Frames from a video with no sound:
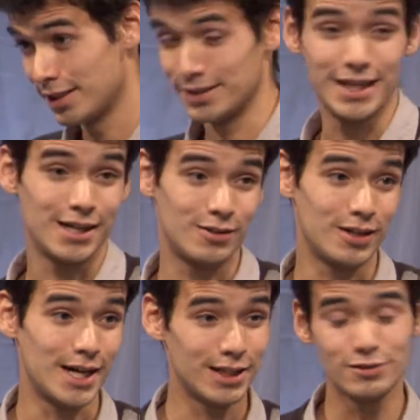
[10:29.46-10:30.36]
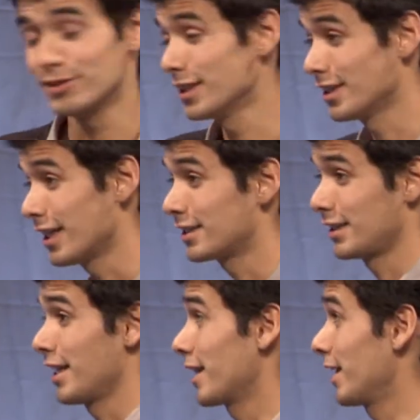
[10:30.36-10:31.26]
Now, I don't really like
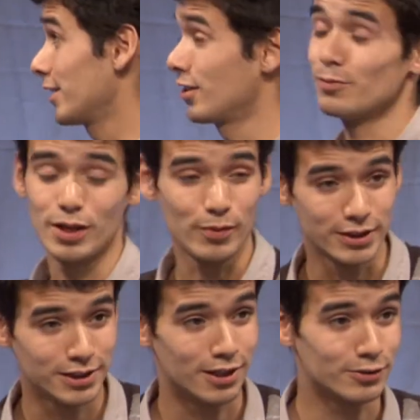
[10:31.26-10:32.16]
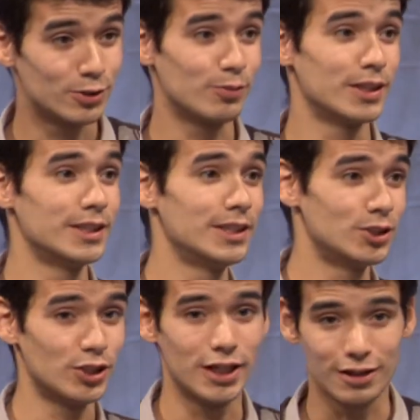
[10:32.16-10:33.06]
saying things all by myself, so I'm going to need
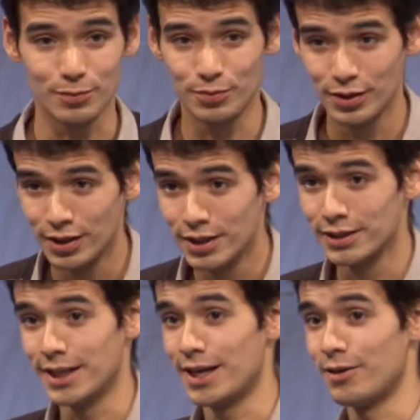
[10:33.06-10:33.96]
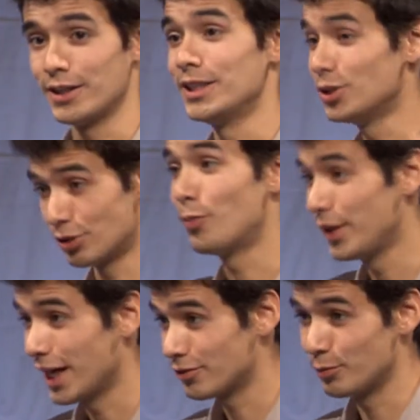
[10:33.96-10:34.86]
your help. Now, I need you to
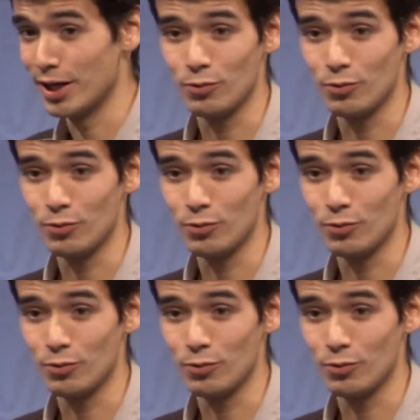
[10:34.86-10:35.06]
repeat after me. I